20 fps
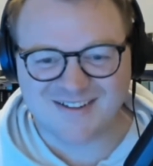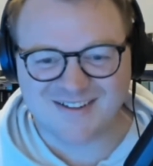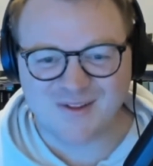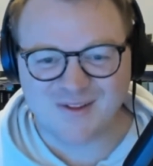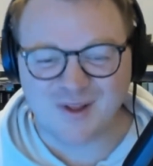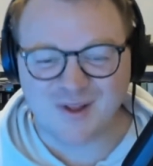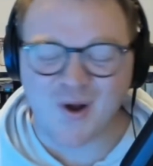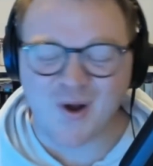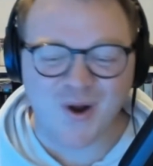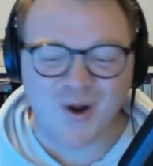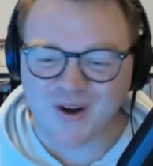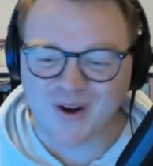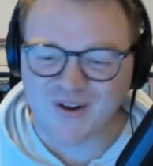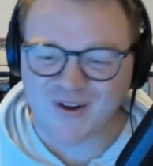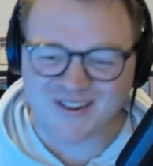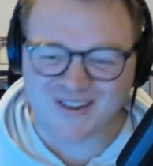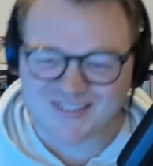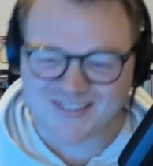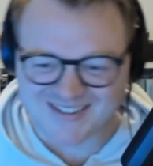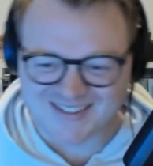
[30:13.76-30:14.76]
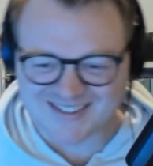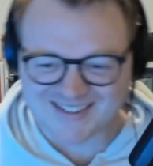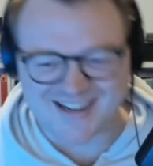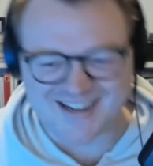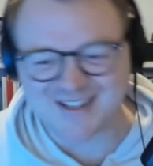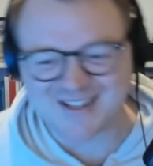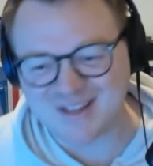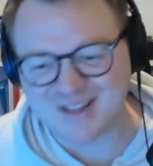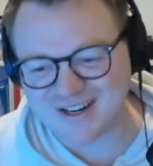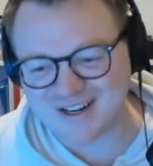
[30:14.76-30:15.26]
No.
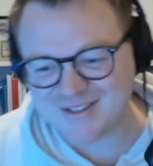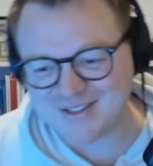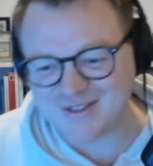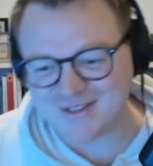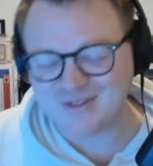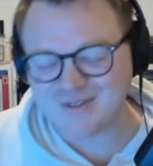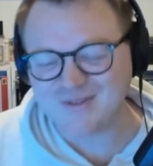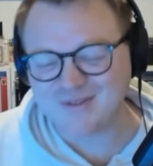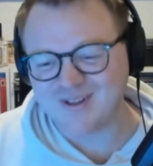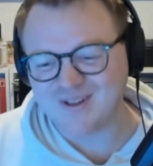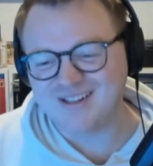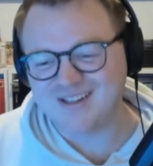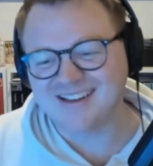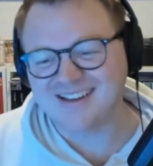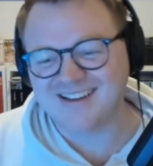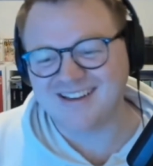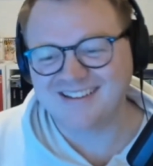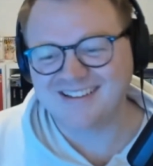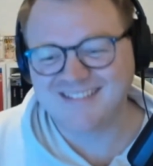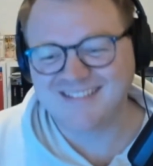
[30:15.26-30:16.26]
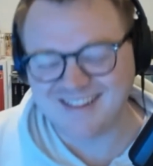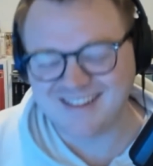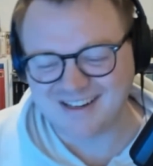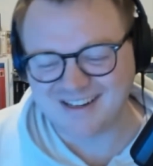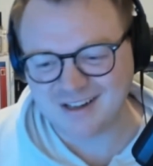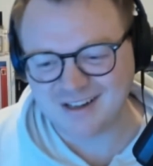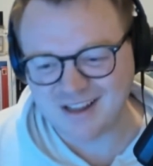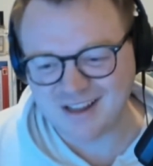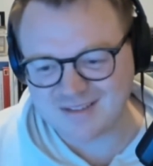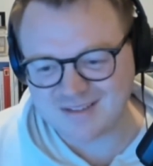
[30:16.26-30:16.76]
That is true, but
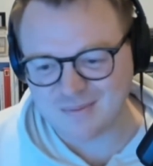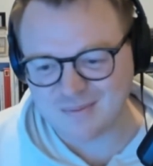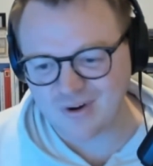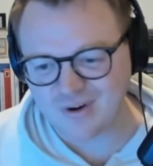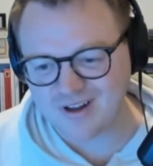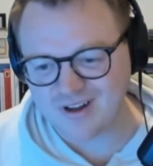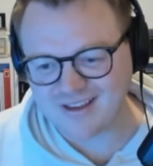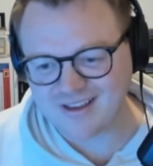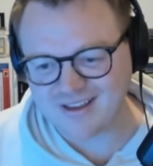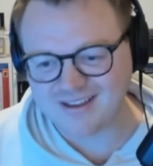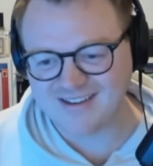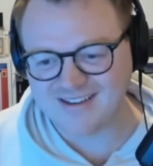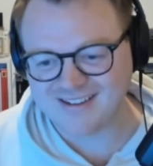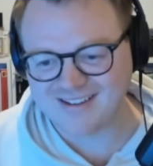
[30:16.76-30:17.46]
then it's more like,